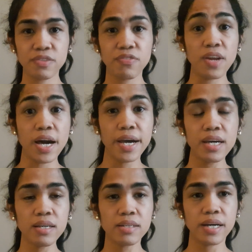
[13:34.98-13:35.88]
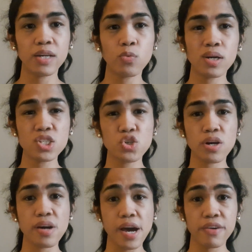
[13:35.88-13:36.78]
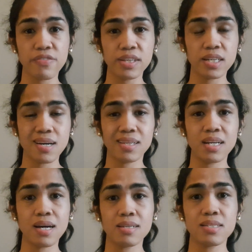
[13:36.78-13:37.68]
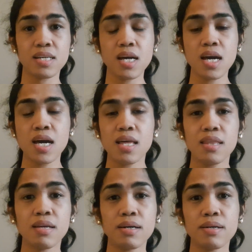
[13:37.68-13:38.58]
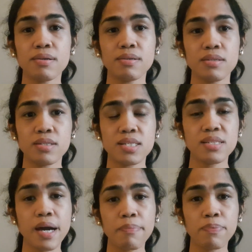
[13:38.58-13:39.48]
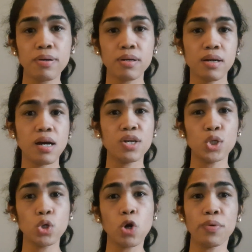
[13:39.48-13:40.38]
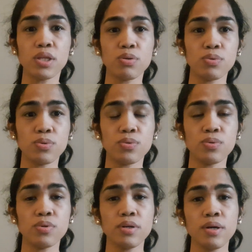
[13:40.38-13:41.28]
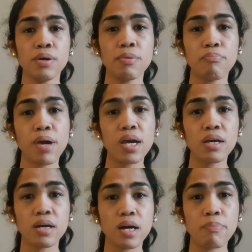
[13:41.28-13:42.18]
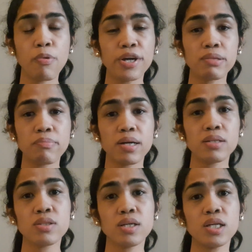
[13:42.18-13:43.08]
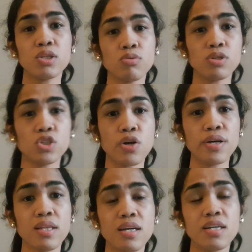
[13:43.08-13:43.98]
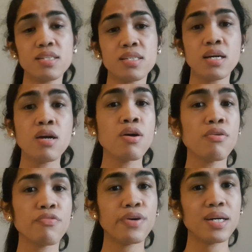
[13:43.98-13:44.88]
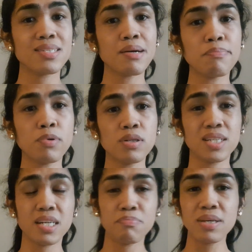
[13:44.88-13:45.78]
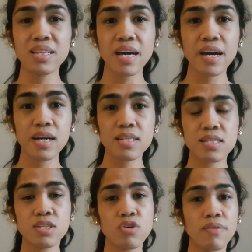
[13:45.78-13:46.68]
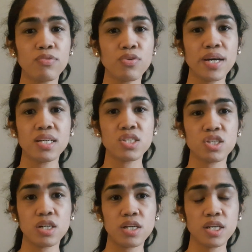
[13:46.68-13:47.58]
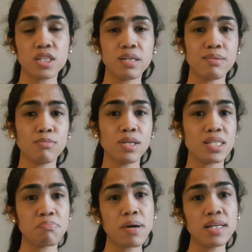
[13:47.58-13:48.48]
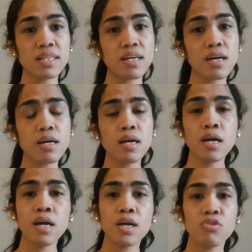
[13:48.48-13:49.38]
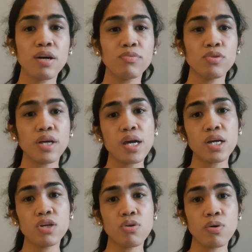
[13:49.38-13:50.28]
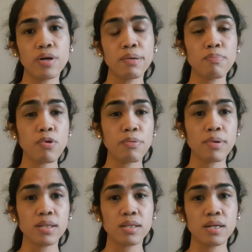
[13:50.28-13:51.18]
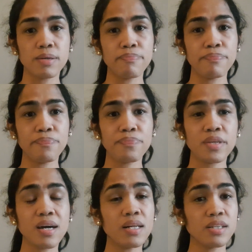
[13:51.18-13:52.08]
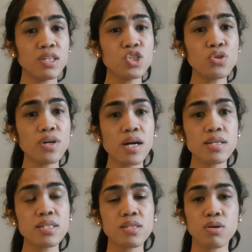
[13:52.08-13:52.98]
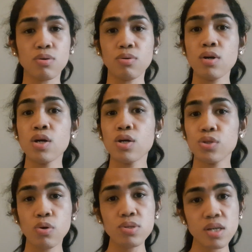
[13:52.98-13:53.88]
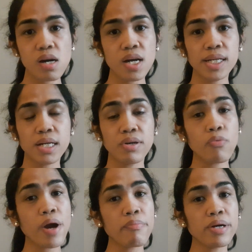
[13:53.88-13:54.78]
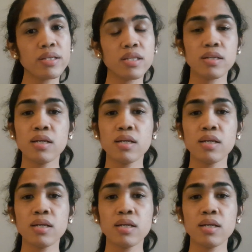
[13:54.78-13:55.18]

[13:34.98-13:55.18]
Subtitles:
fly, and once you arrive in the Netherlands, the step are you going to make appointment into authorities. For example, TB tests, you have to register at the municipality, you have to take your employment health insurance. So those are the requirements